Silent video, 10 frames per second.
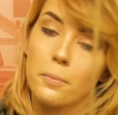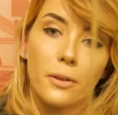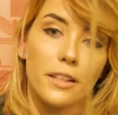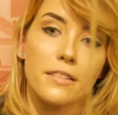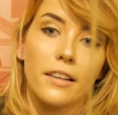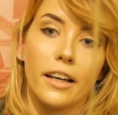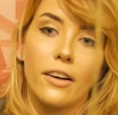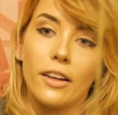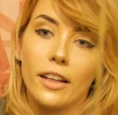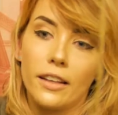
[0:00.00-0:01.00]
put this guy
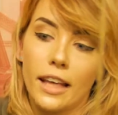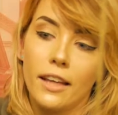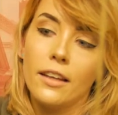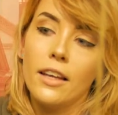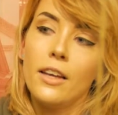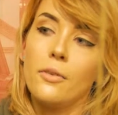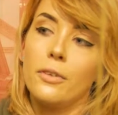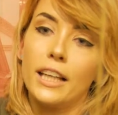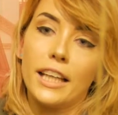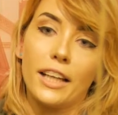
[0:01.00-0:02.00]
on and they
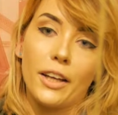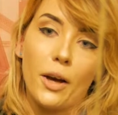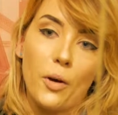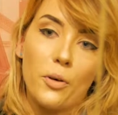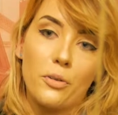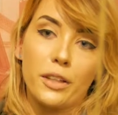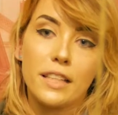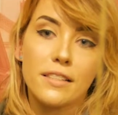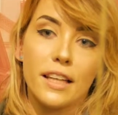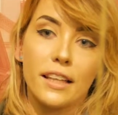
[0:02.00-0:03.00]
really kind of
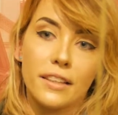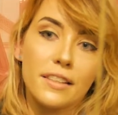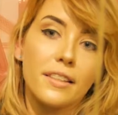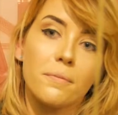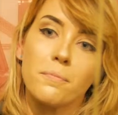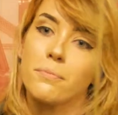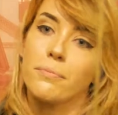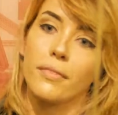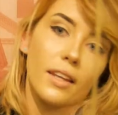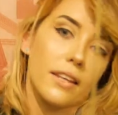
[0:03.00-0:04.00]
overextend
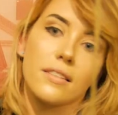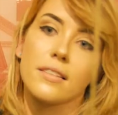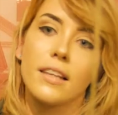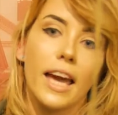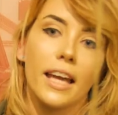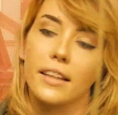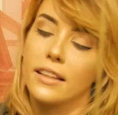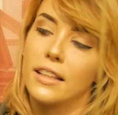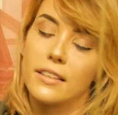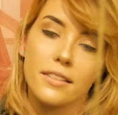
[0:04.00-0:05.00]
his head
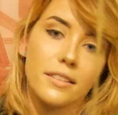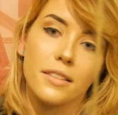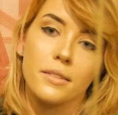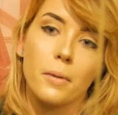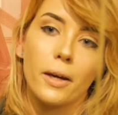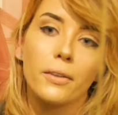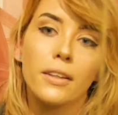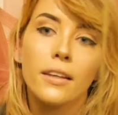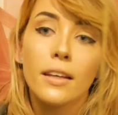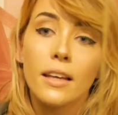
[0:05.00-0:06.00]
and his mouth.
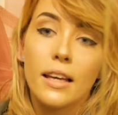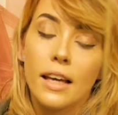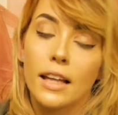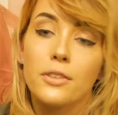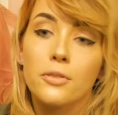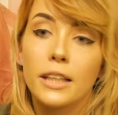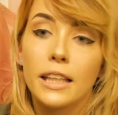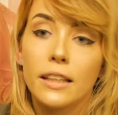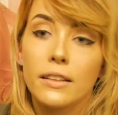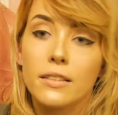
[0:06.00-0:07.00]
And it's
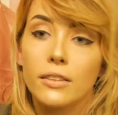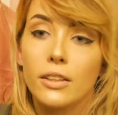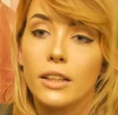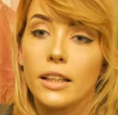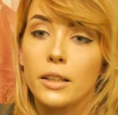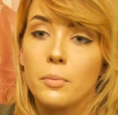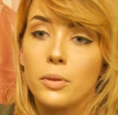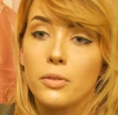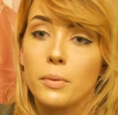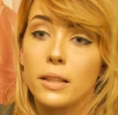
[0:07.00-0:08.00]
really in the subtle kind of
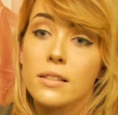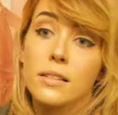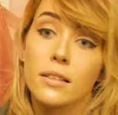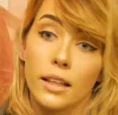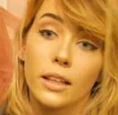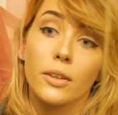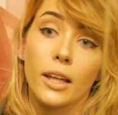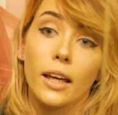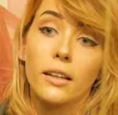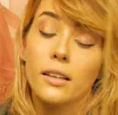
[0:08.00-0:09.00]
movements that you
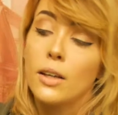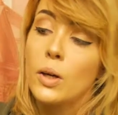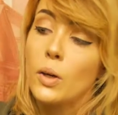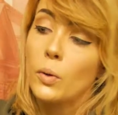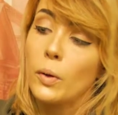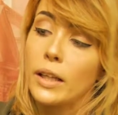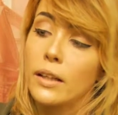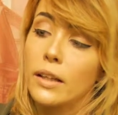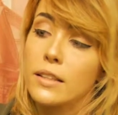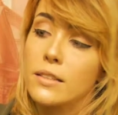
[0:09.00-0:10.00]
get quite a
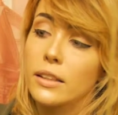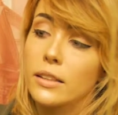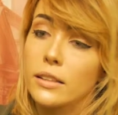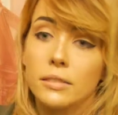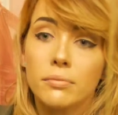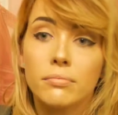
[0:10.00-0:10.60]
nice little